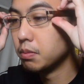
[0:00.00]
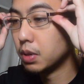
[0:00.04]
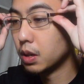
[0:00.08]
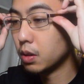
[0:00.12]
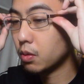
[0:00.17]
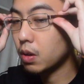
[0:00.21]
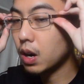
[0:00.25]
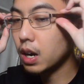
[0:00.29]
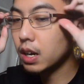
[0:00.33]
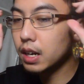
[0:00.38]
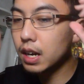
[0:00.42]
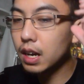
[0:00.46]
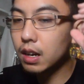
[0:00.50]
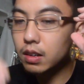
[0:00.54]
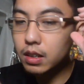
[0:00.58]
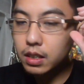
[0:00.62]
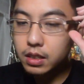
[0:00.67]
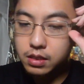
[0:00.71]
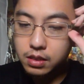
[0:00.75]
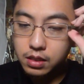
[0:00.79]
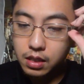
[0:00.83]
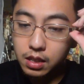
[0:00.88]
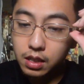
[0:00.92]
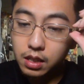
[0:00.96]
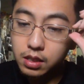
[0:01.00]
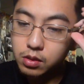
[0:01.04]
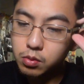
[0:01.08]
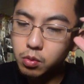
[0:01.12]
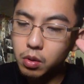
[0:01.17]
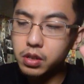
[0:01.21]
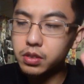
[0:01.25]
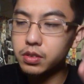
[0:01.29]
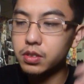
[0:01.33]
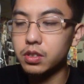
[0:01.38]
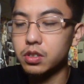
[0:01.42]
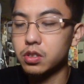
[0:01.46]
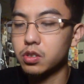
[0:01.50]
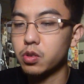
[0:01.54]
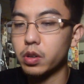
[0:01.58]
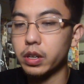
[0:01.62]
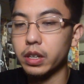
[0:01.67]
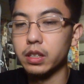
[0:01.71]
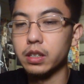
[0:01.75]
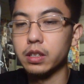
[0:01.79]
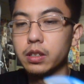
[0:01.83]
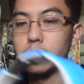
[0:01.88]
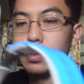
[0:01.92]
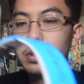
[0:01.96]
But right now, let's watch this
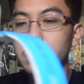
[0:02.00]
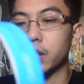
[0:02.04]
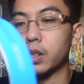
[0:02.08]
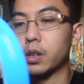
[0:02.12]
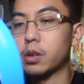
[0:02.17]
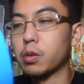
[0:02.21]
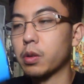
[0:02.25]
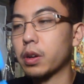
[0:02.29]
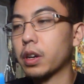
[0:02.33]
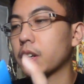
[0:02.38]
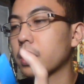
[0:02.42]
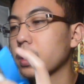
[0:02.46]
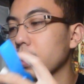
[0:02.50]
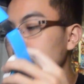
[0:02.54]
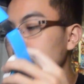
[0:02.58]
trailer really quick.